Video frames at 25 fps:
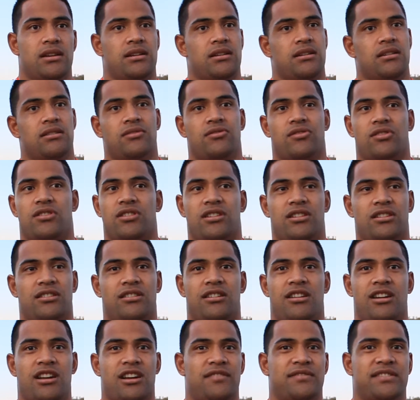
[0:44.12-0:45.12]
look,
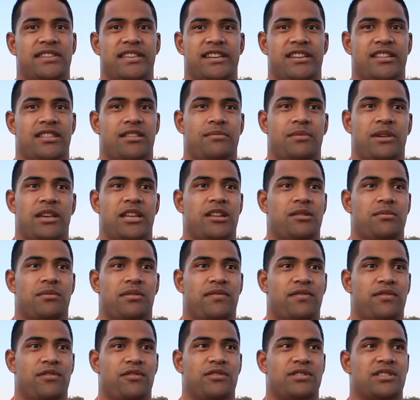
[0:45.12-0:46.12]
like I've said in the media
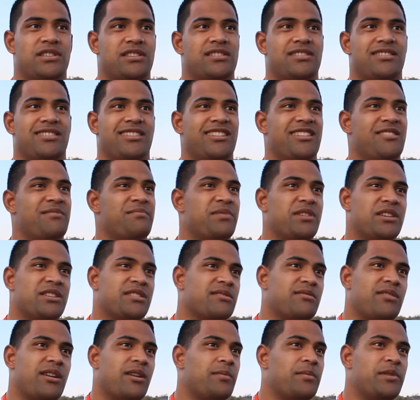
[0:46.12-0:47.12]
before, it's the Olympics
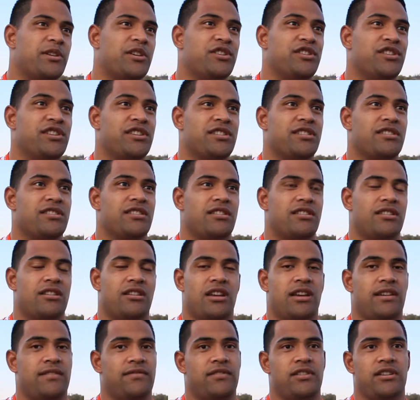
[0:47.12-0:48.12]
of rugby union. You
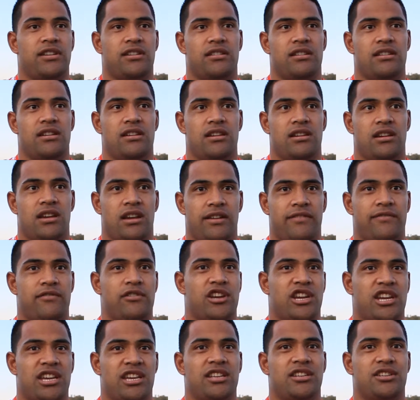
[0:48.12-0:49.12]
know,
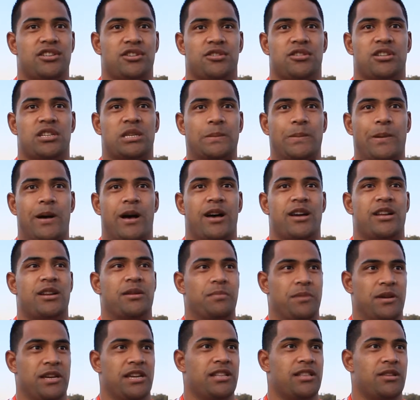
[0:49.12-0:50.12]
every kid should aspire to
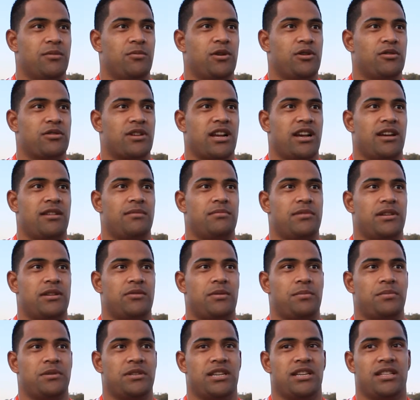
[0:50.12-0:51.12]
be in the World Cup and
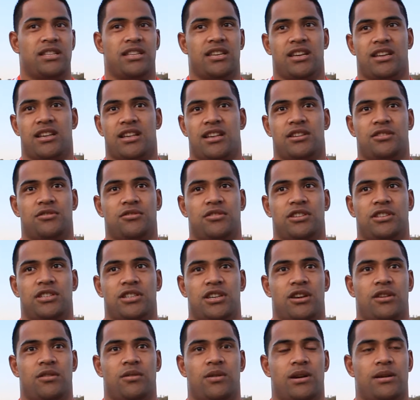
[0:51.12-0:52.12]
represent their country.
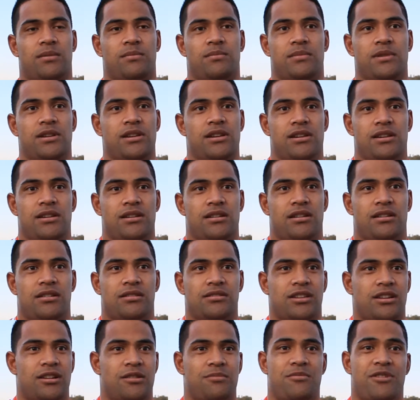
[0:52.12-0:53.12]
So,
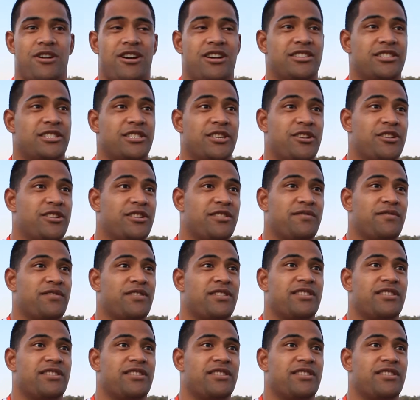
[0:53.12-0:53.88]
you know, mine's no different.